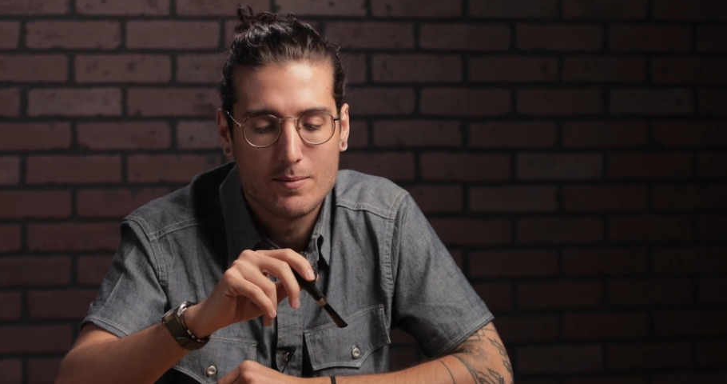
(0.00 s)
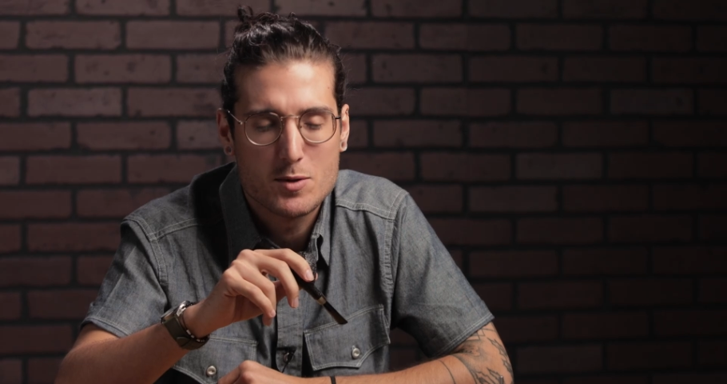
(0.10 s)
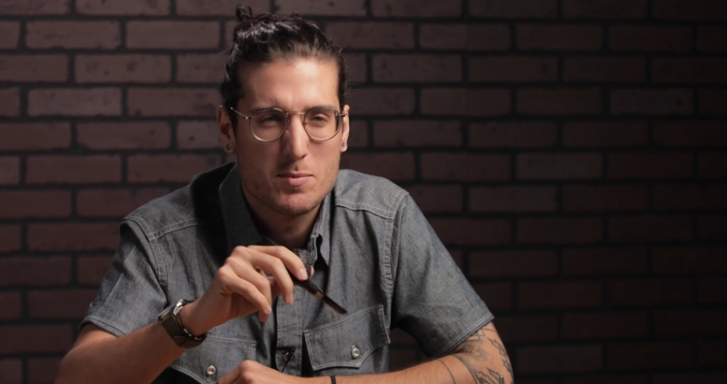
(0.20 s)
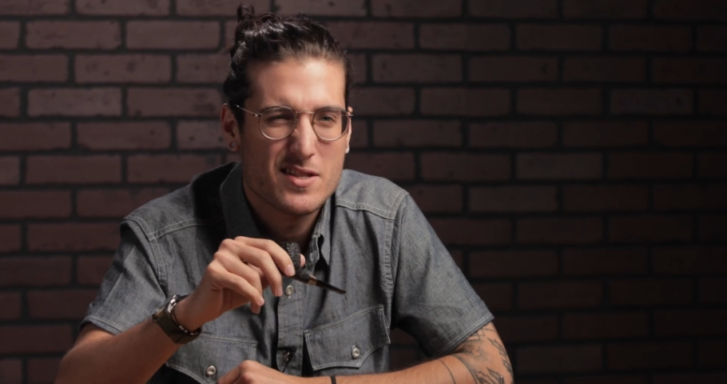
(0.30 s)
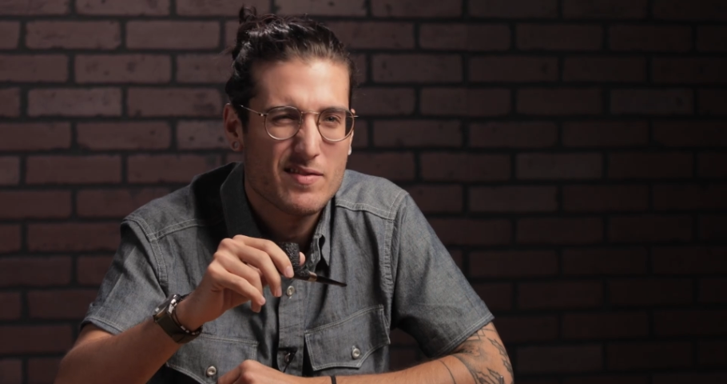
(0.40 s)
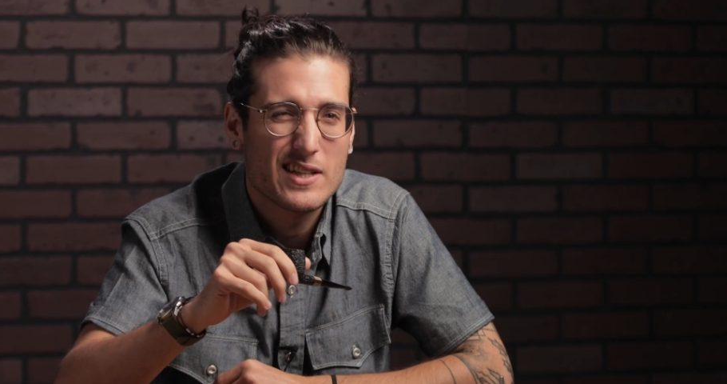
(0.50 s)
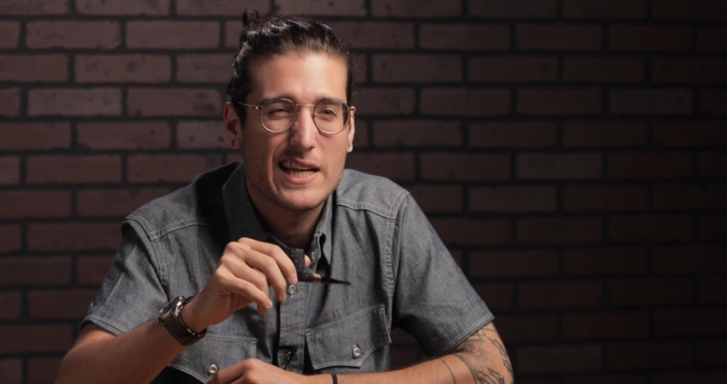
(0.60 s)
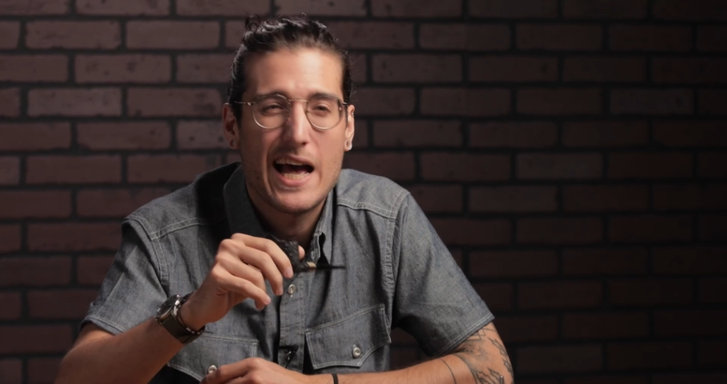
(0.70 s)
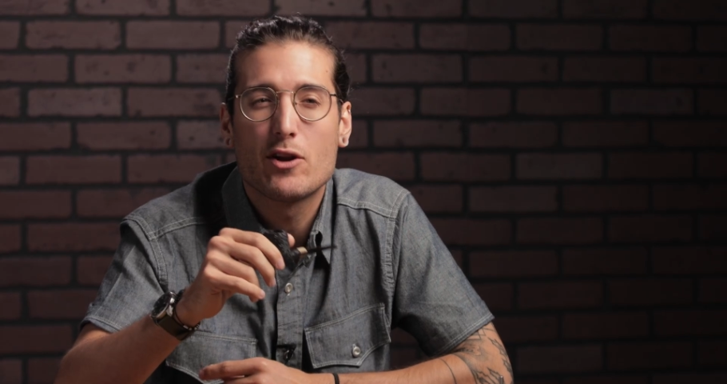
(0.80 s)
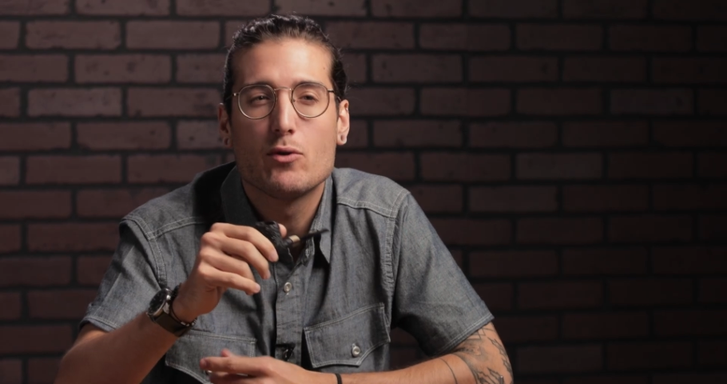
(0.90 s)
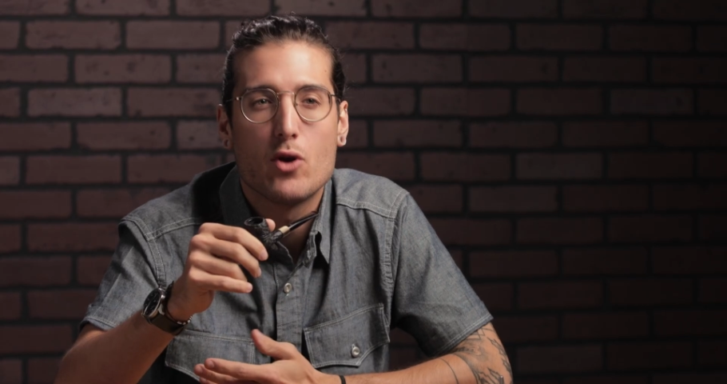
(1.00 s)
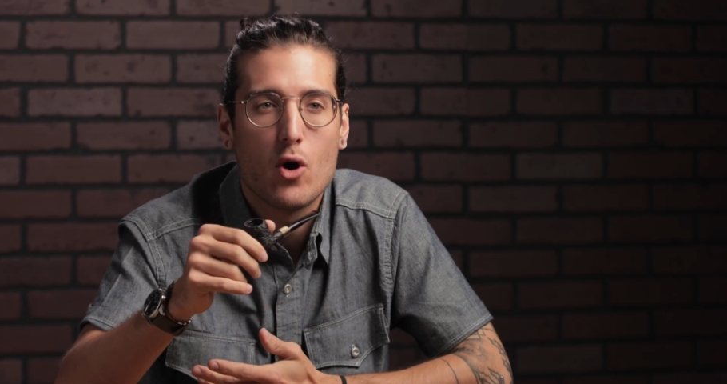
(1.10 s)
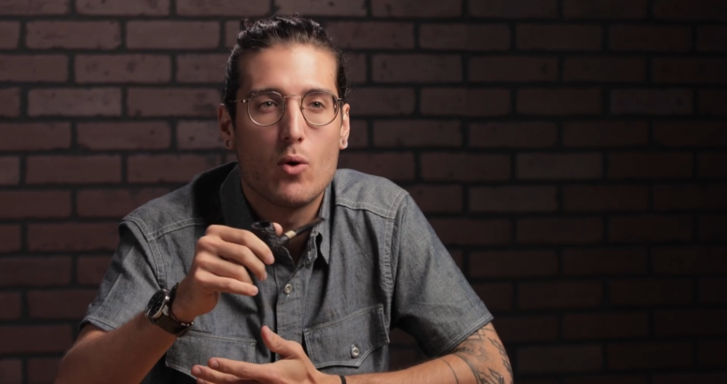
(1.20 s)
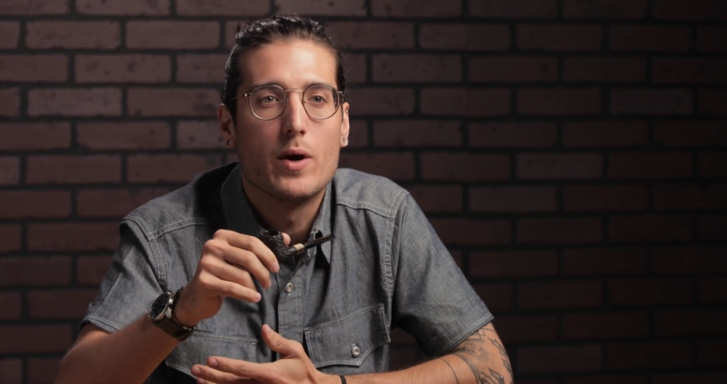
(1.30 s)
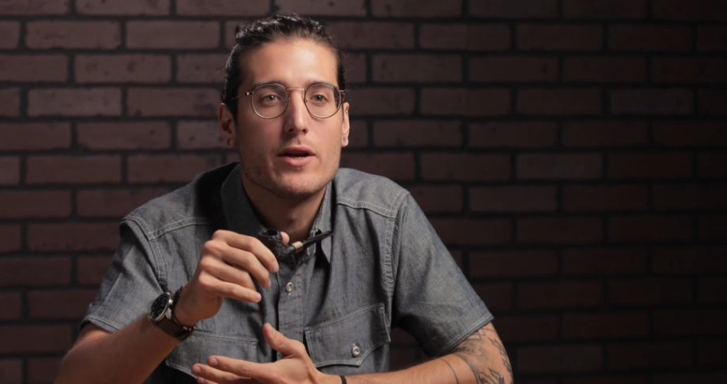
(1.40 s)
Specifically, how do you
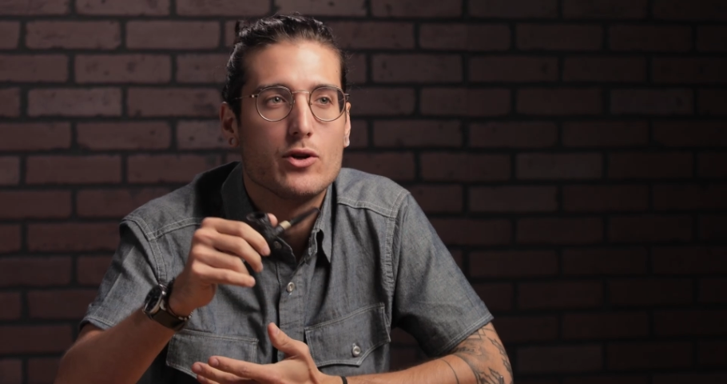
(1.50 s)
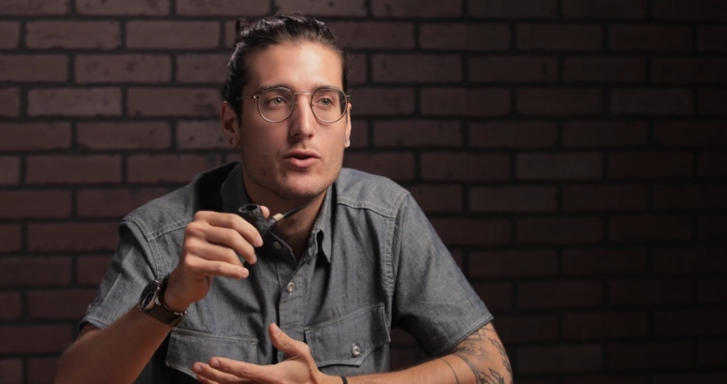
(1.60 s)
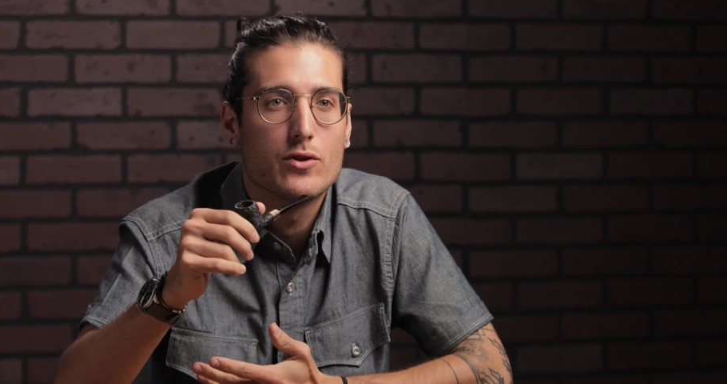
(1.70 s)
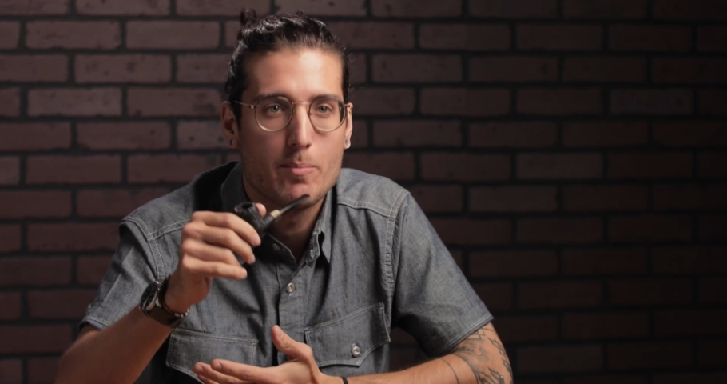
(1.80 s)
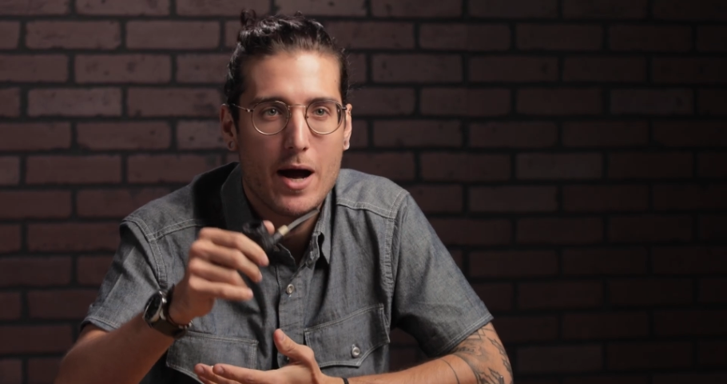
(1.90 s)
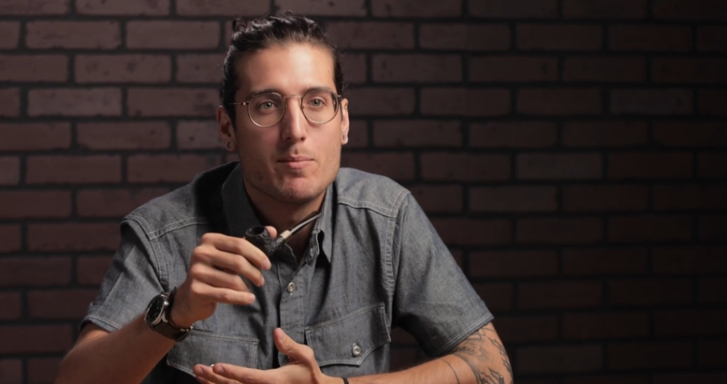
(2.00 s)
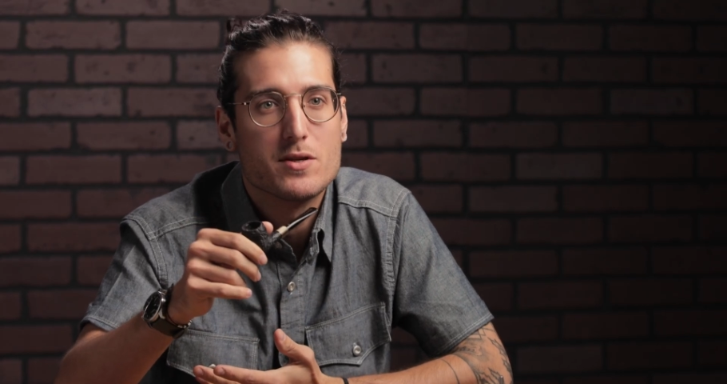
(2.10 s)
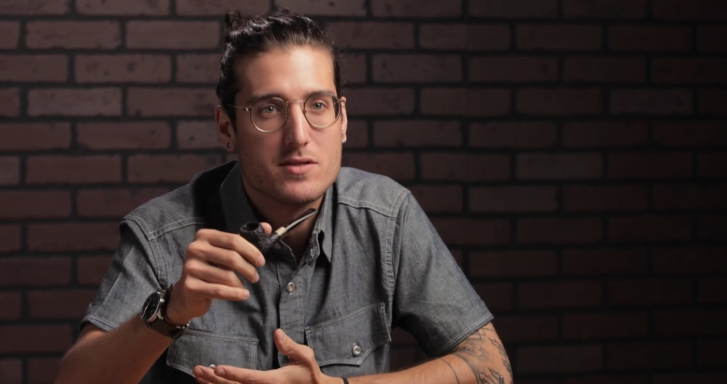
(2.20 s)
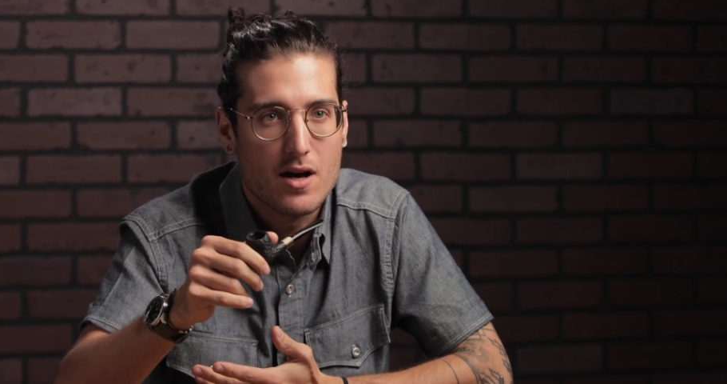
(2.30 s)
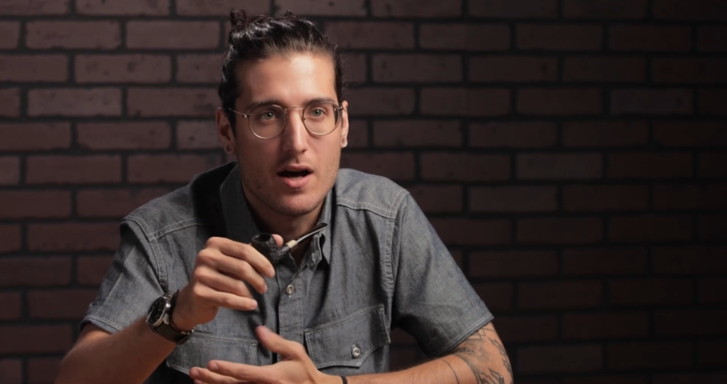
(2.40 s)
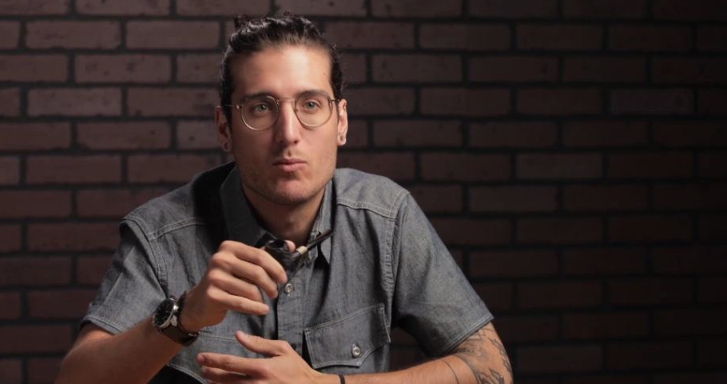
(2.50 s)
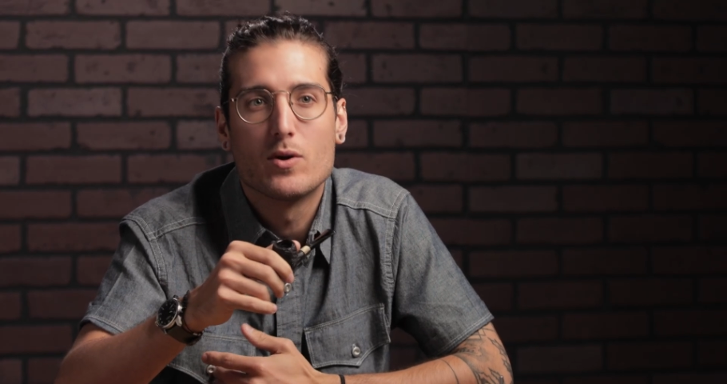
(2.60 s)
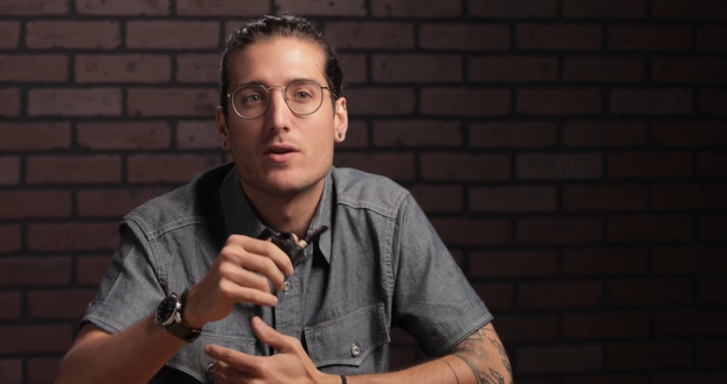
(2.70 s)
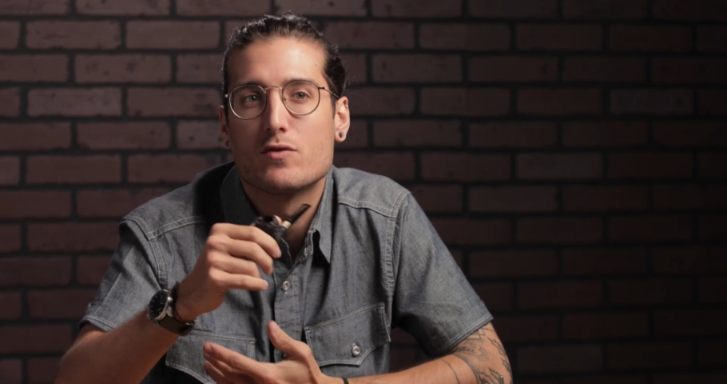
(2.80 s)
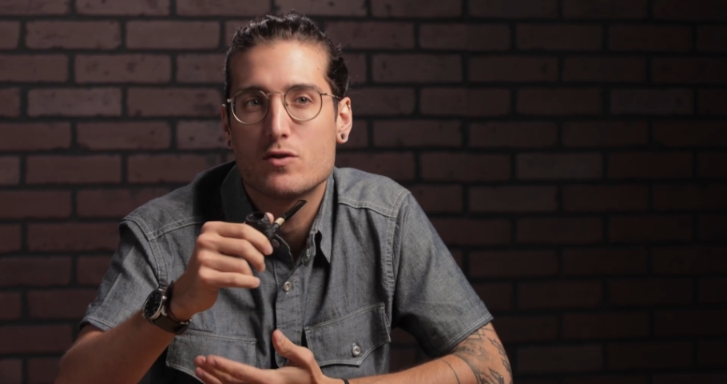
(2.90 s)
know when the pipe is done,
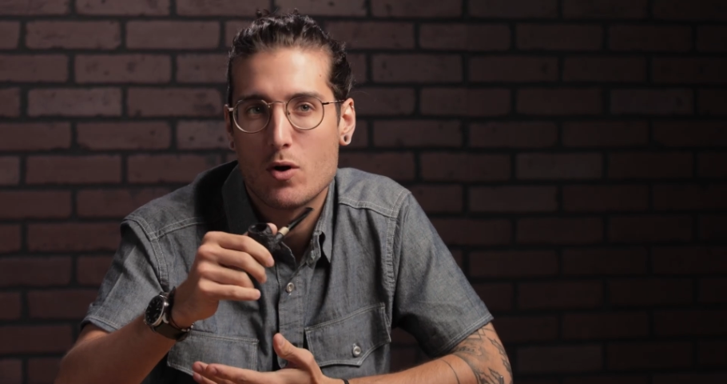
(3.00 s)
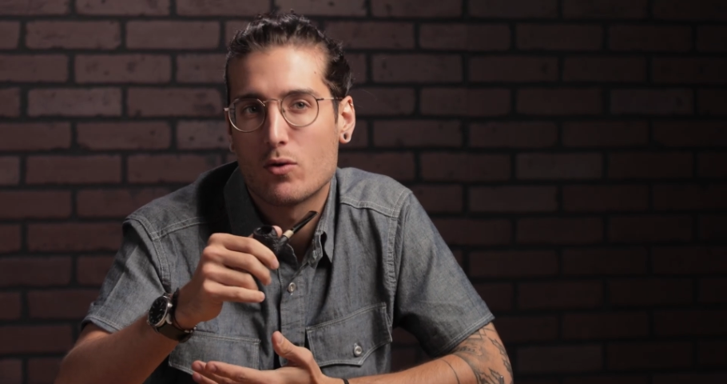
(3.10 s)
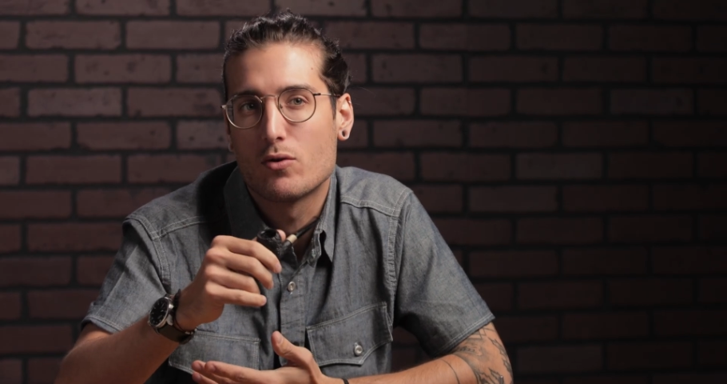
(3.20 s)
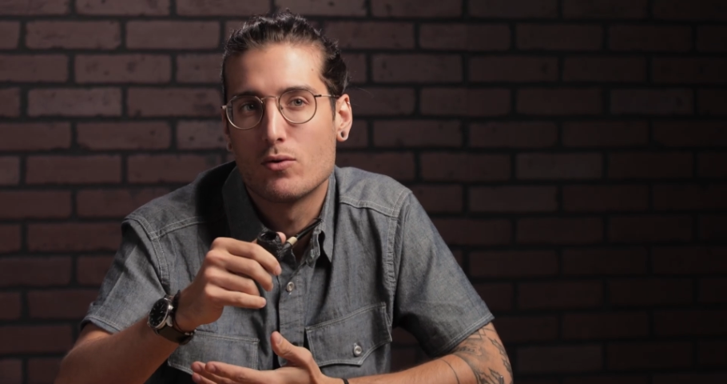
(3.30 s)
when you've smoked